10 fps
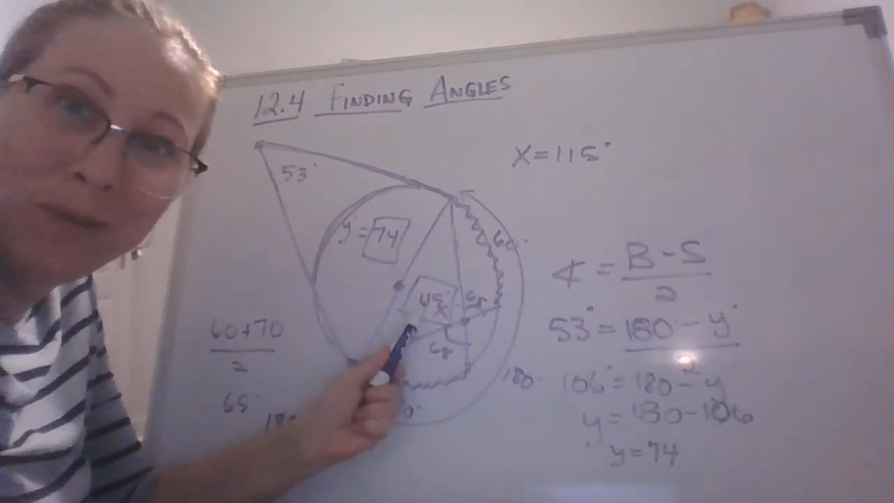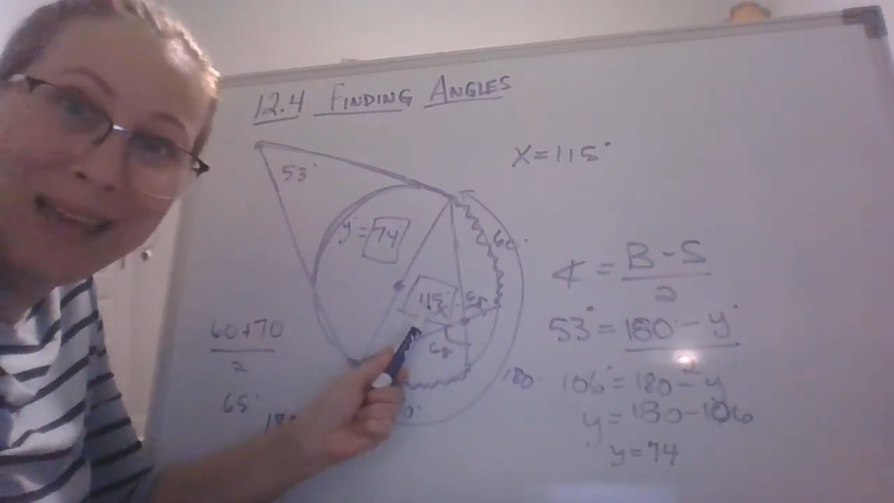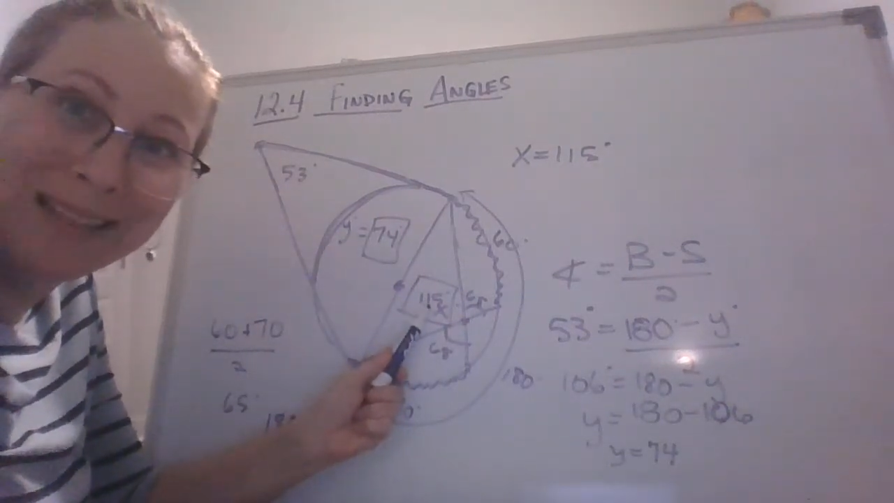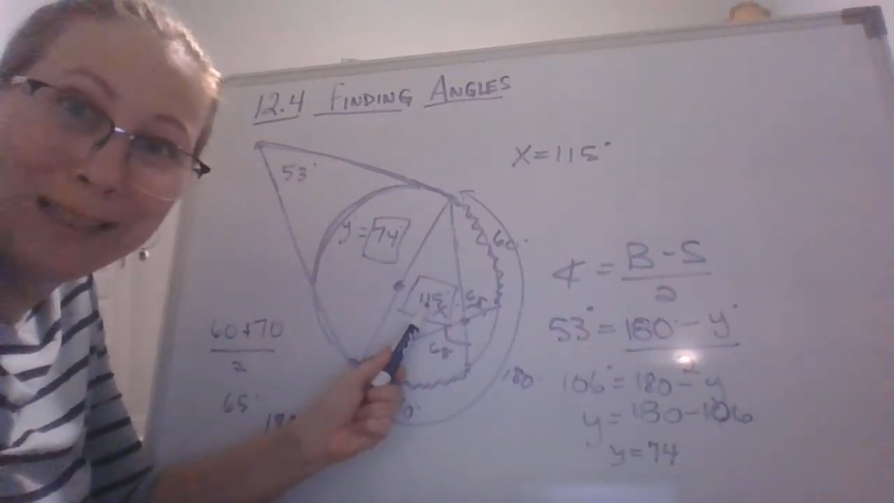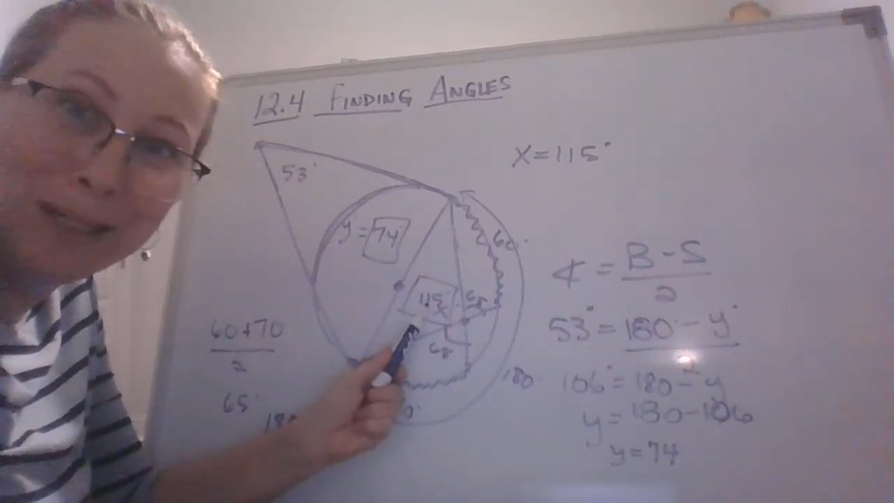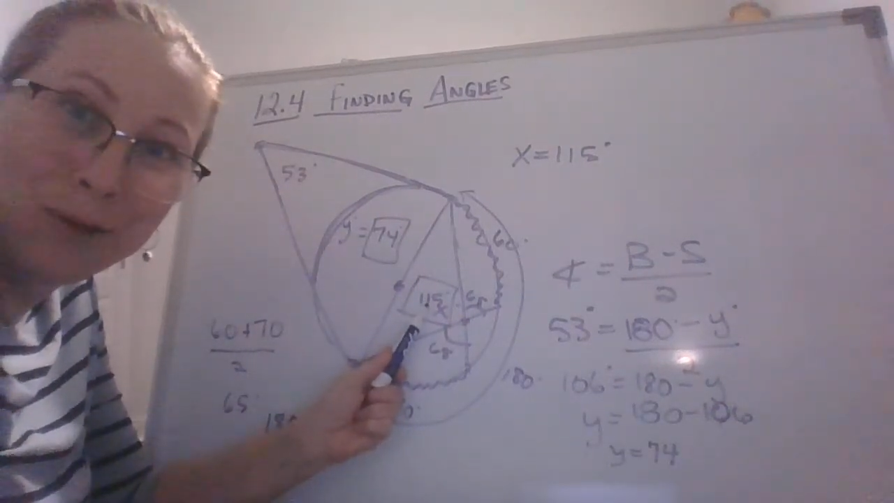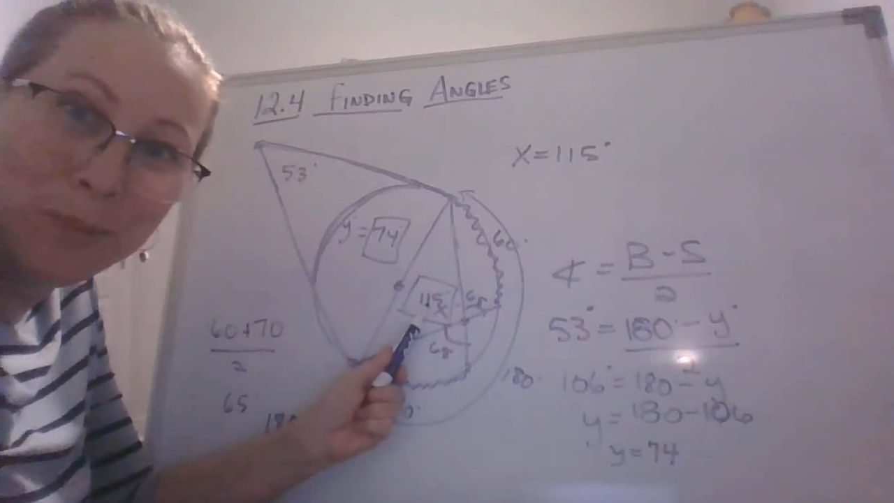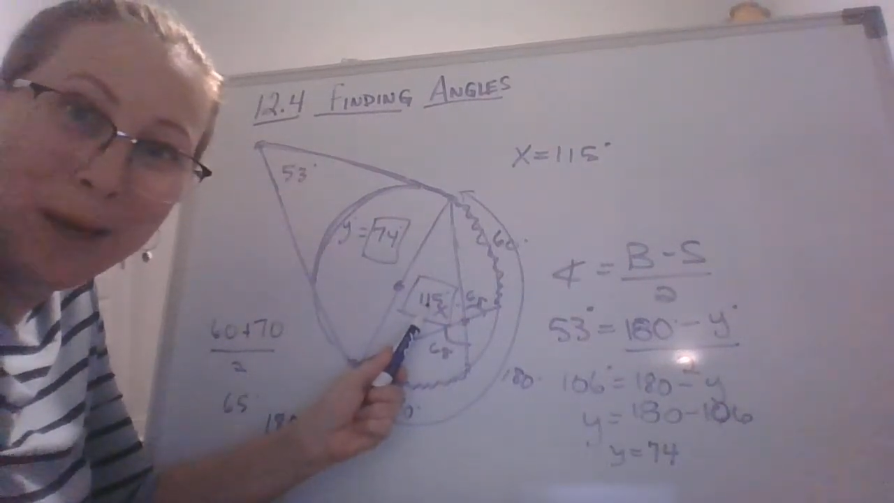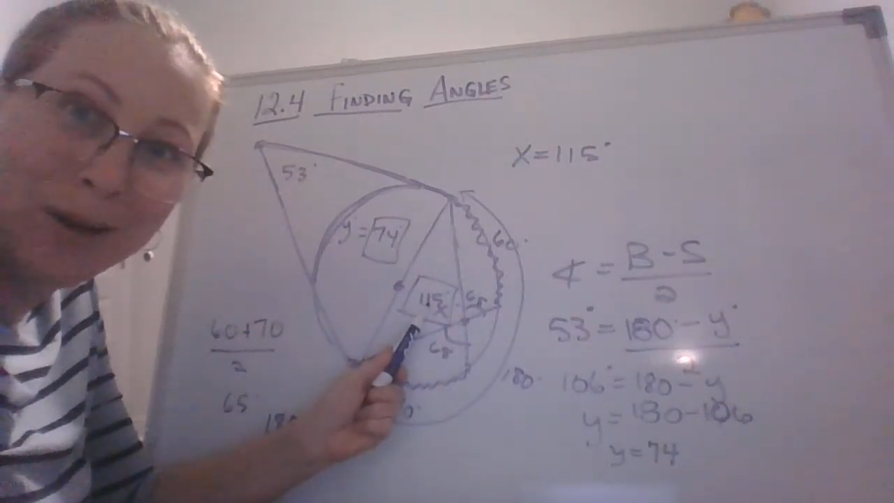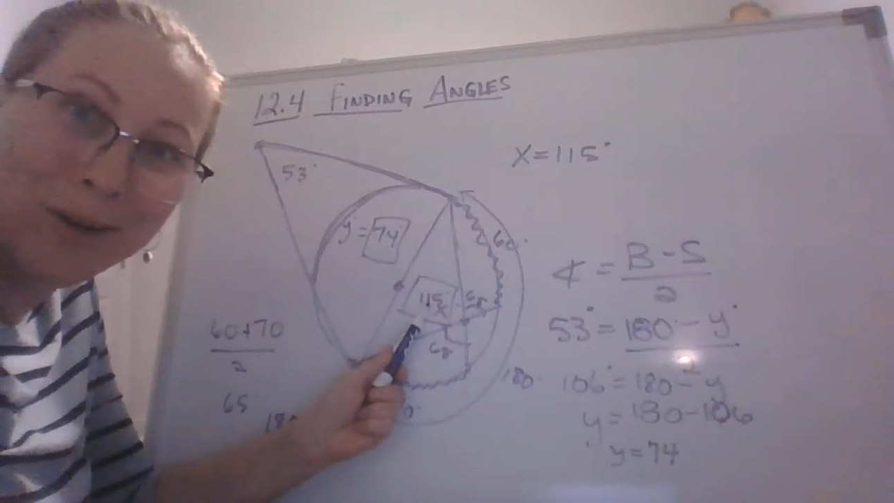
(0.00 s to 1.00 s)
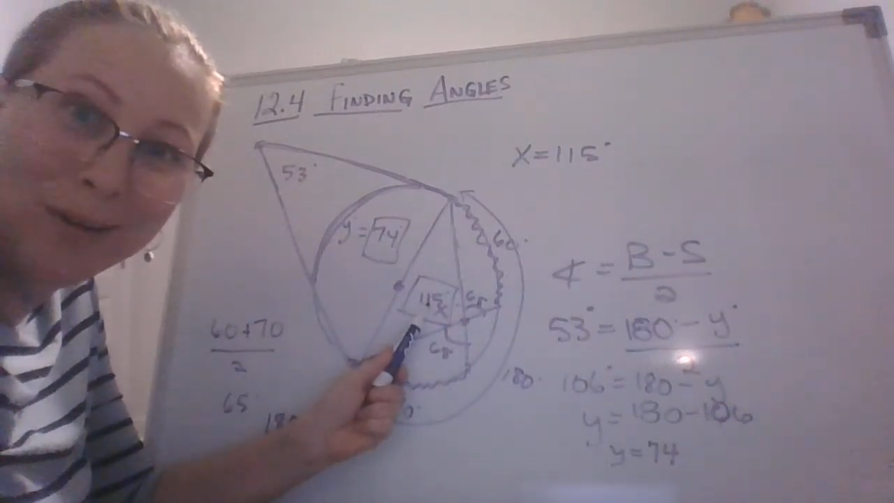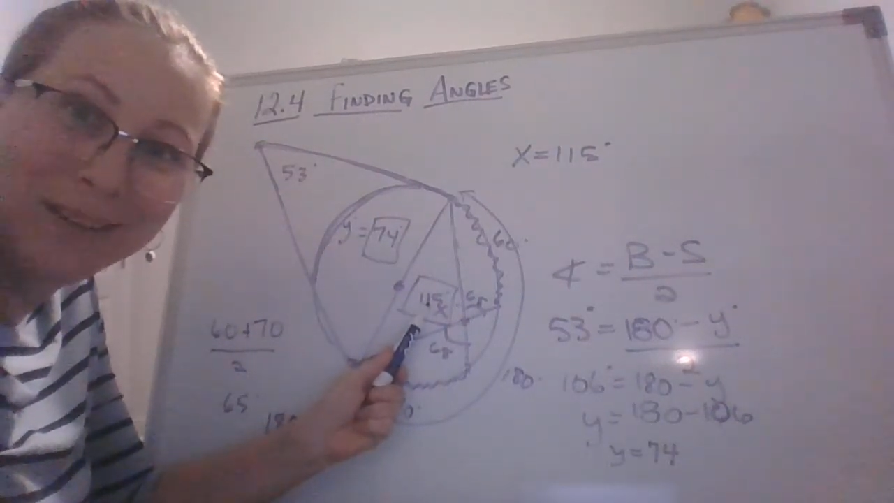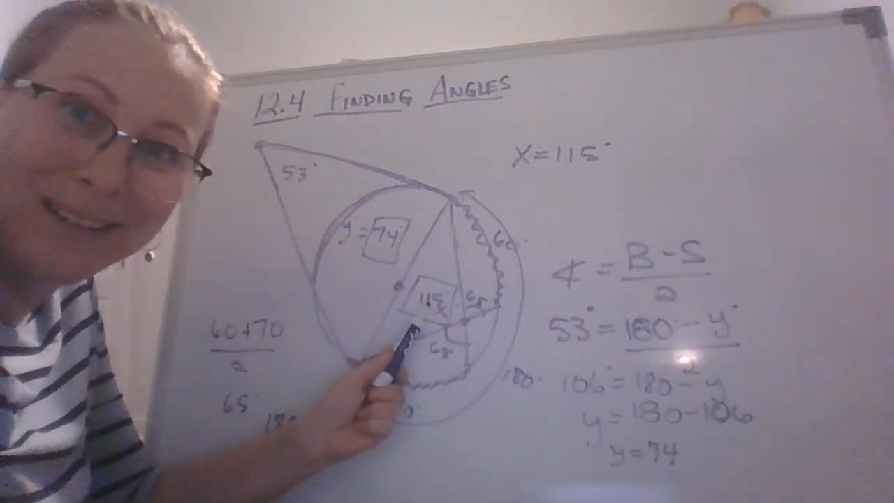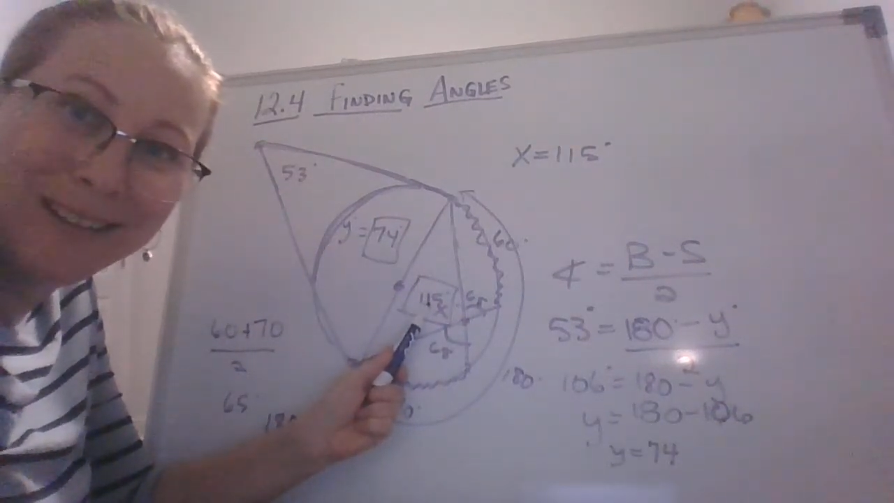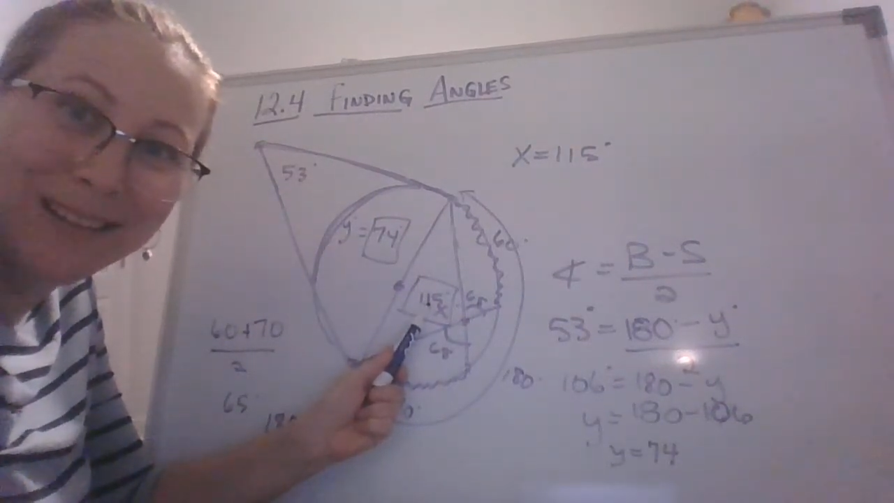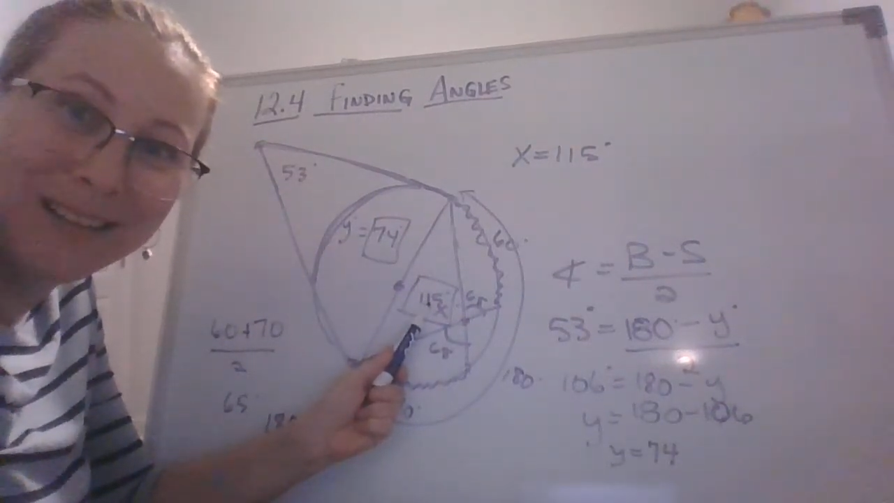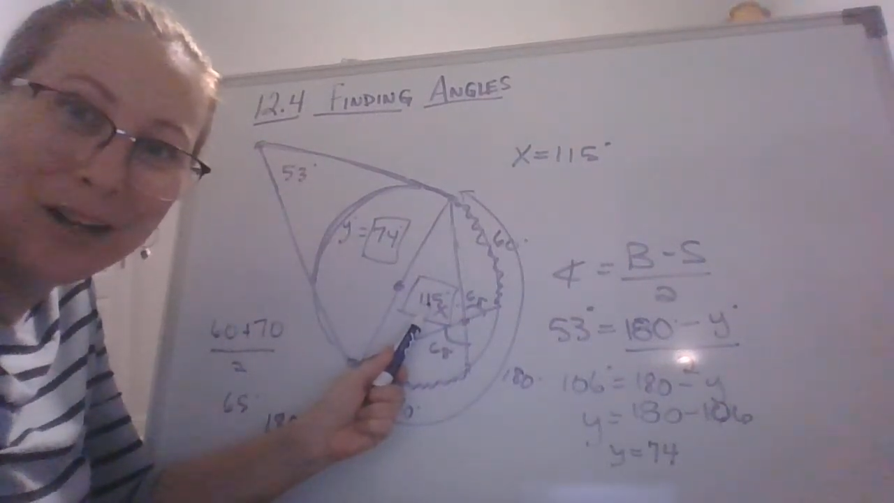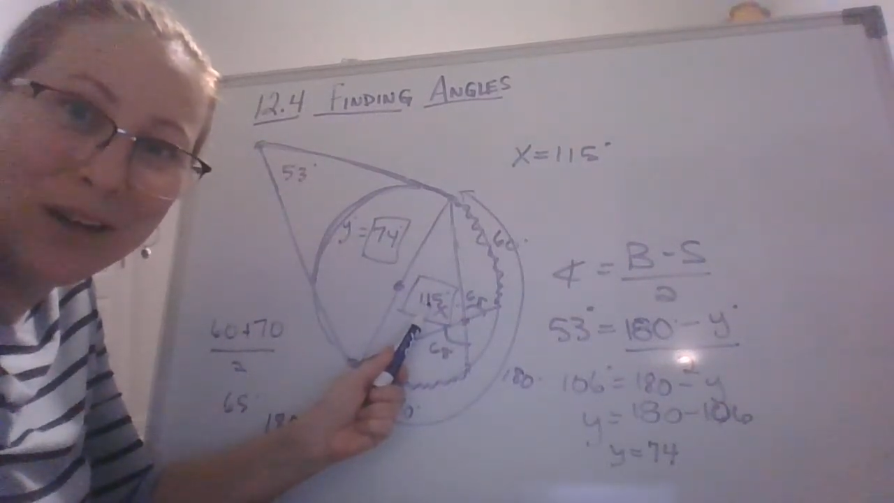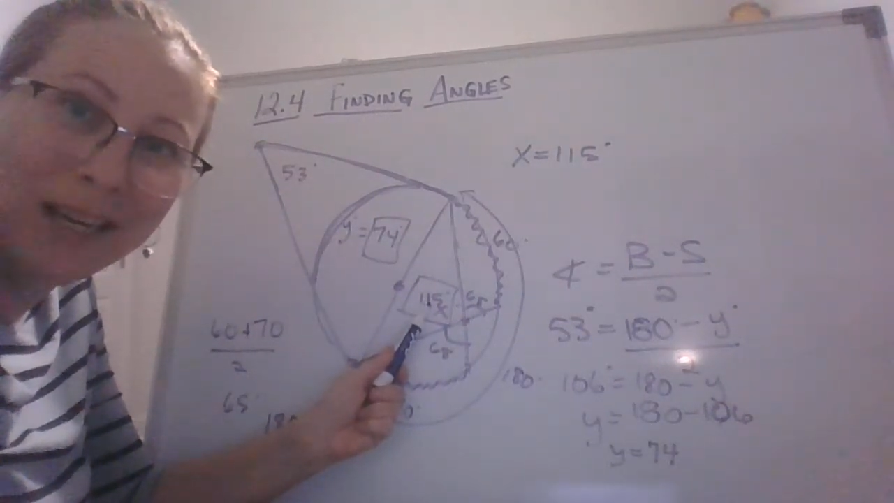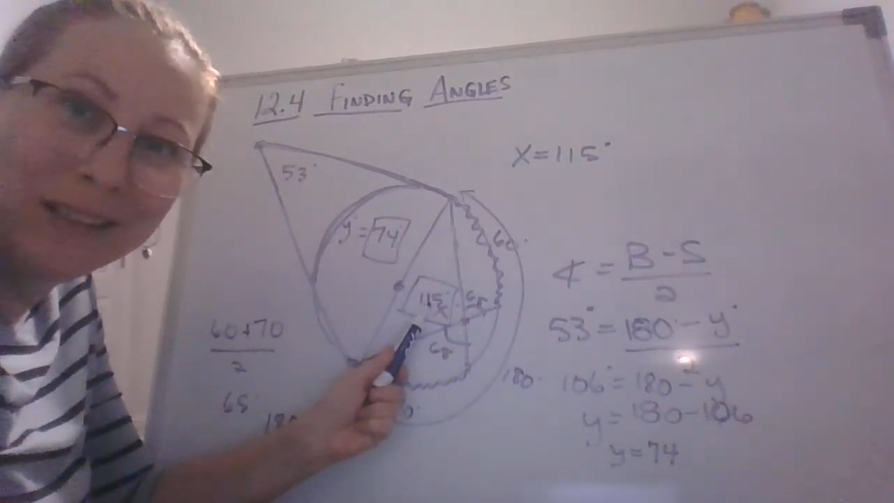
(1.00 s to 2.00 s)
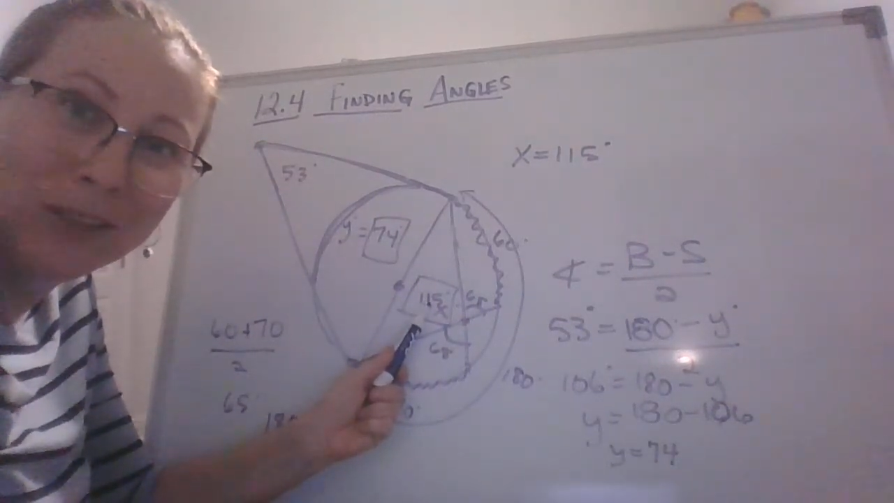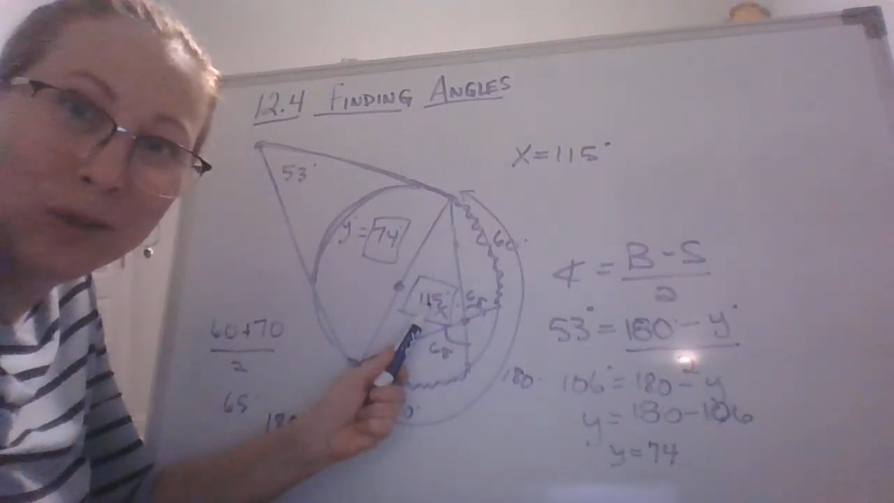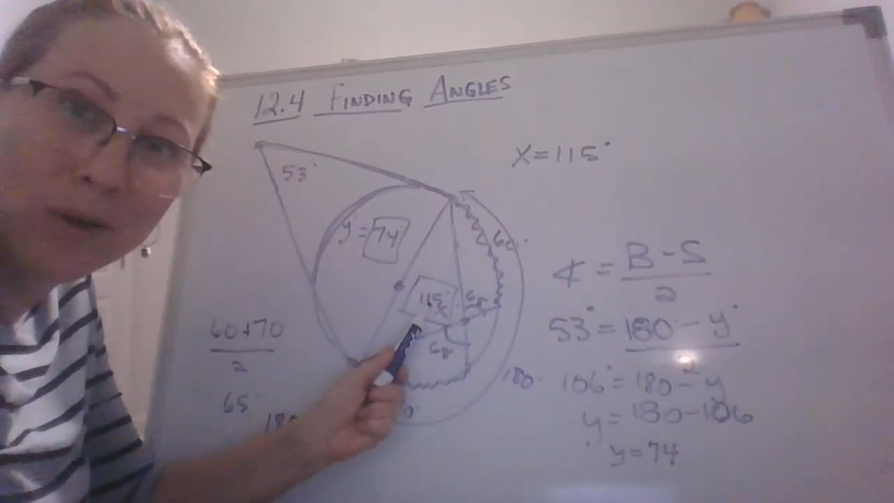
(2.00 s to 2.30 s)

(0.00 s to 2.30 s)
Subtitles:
for that linear pair? Okay, a little